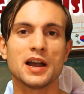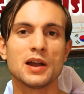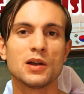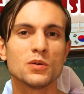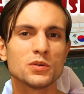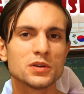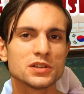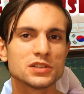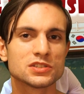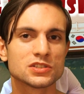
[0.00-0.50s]
I
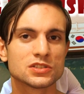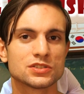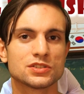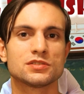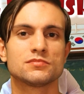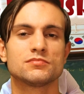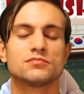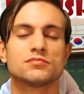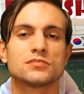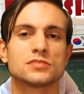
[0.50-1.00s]
always
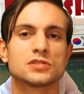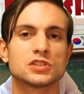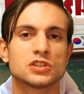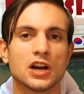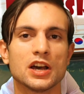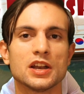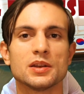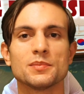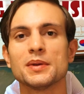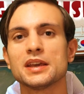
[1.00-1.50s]

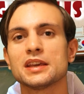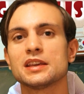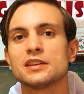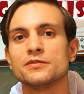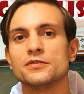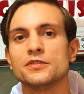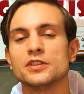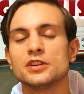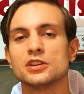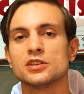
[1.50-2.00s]
started
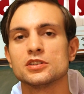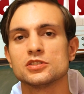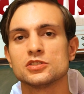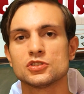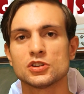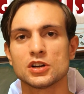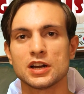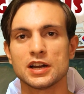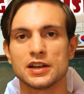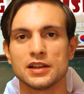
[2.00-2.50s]
making videos
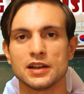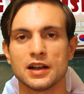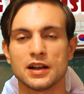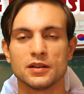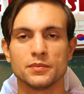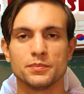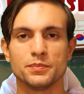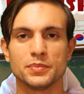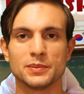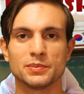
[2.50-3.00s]
trying to
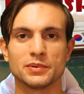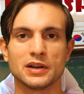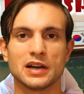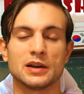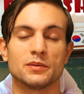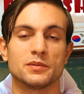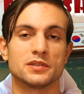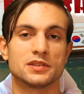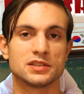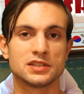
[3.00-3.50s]
help people
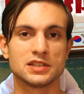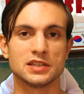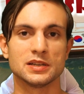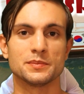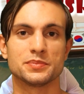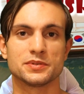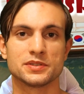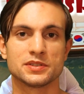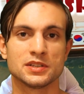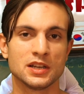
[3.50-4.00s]
out with
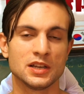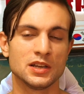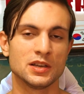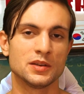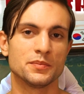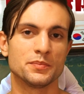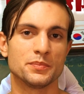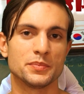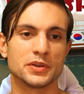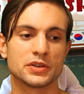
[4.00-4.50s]
tips,
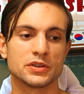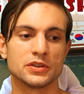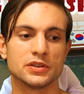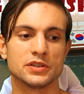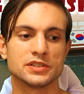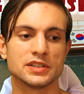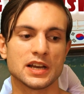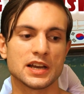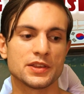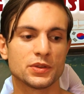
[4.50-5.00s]

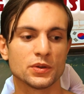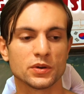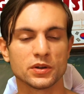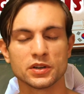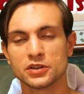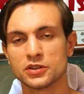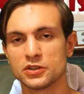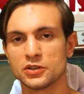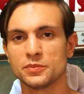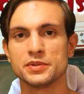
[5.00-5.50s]
because I thought
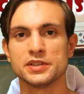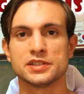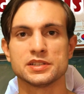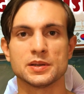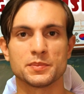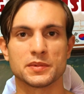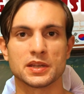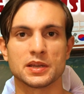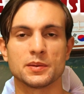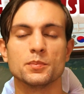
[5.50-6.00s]
it could be
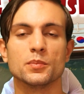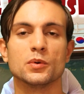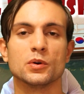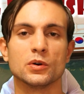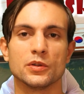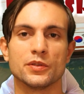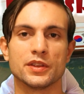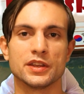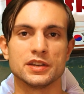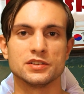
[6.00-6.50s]
something
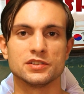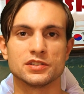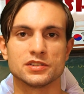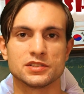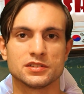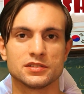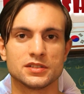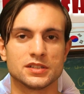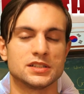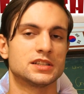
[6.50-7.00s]
more than
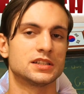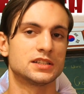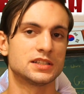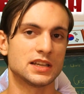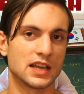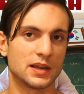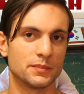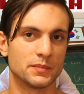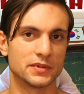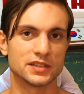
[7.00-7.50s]
just
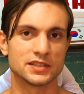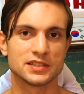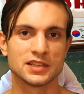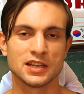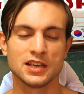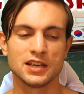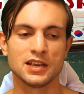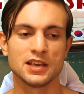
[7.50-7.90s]
entertainment.